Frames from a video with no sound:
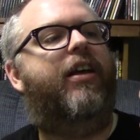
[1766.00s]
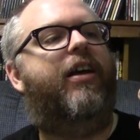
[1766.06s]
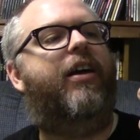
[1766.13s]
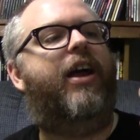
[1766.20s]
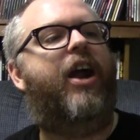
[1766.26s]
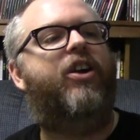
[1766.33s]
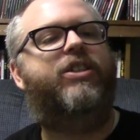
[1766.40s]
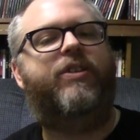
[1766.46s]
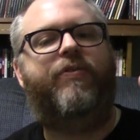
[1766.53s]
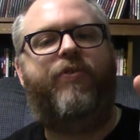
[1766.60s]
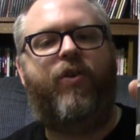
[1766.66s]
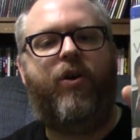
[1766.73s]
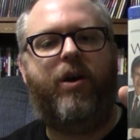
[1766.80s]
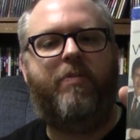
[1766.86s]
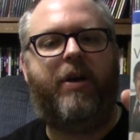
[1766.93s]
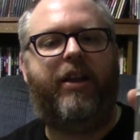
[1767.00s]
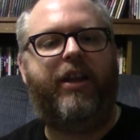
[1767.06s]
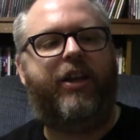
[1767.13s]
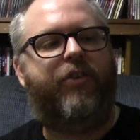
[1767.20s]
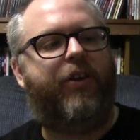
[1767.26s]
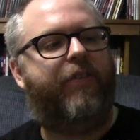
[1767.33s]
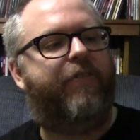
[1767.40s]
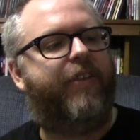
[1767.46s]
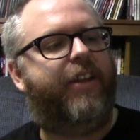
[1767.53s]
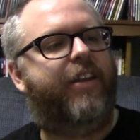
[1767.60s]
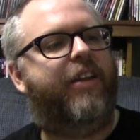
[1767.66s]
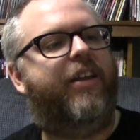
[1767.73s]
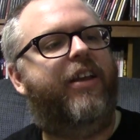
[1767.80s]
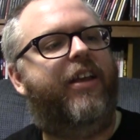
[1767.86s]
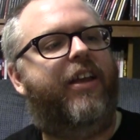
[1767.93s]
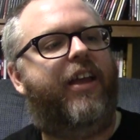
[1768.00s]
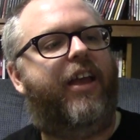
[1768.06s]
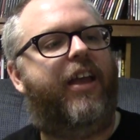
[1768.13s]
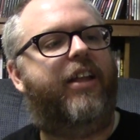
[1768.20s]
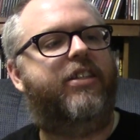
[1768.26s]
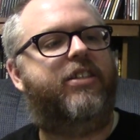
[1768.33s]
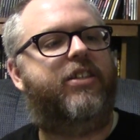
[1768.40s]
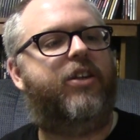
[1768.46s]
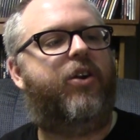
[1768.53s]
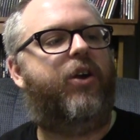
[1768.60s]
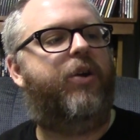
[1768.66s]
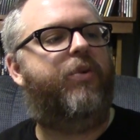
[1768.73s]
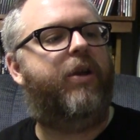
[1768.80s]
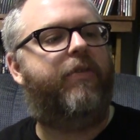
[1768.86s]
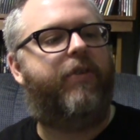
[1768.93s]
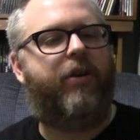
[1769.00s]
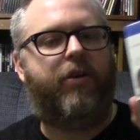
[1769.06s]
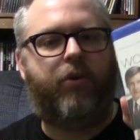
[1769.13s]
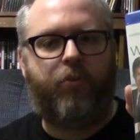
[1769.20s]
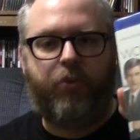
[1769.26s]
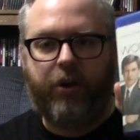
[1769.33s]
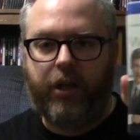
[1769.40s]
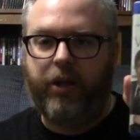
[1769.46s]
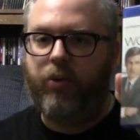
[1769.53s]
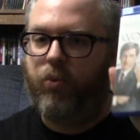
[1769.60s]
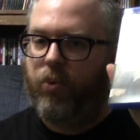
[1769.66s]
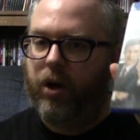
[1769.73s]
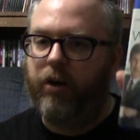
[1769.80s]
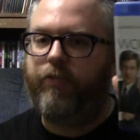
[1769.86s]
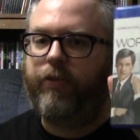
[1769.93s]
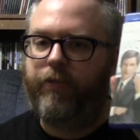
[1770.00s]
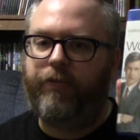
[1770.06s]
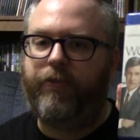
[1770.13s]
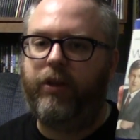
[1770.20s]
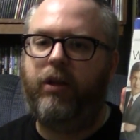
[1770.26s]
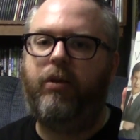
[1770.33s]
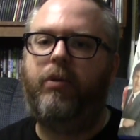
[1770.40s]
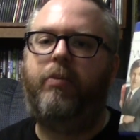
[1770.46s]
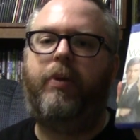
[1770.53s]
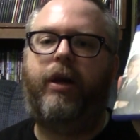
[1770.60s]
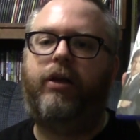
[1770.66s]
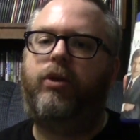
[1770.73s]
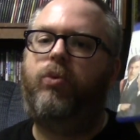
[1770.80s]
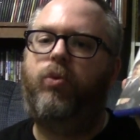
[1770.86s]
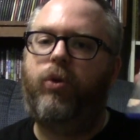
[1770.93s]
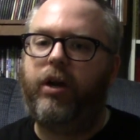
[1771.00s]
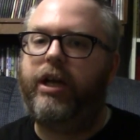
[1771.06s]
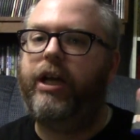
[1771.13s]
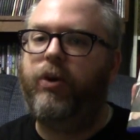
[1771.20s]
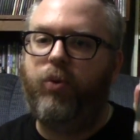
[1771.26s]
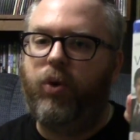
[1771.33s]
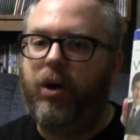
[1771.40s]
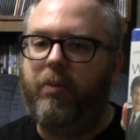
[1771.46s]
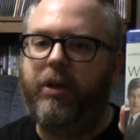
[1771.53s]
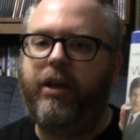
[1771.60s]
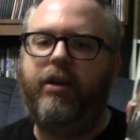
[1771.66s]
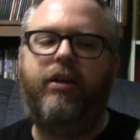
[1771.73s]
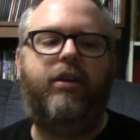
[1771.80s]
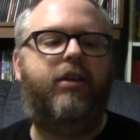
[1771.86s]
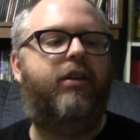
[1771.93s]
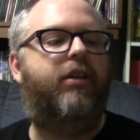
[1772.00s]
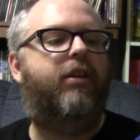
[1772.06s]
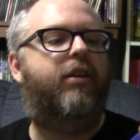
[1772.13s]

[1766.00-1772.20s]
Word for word: Harrison Ford, Melanie Griffin, and Sigourney Weaver. A really wonderful film about the working woman.